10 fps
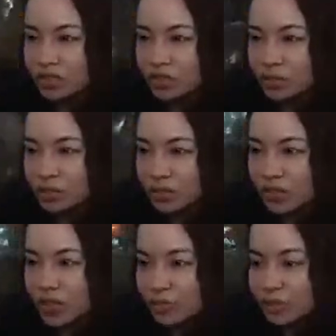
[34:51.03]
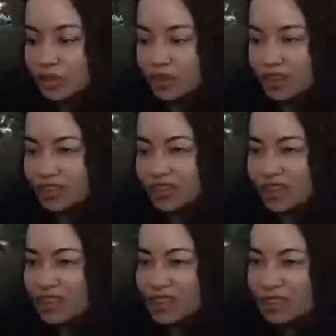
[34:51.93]
So we'll see what happens.
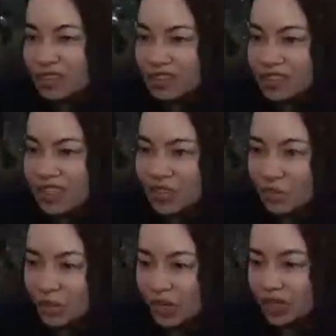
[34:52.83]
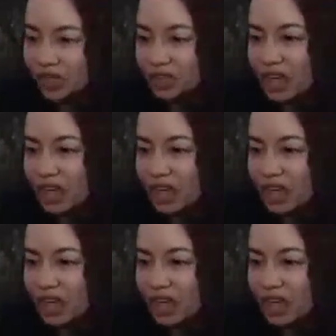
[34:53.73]
Either way,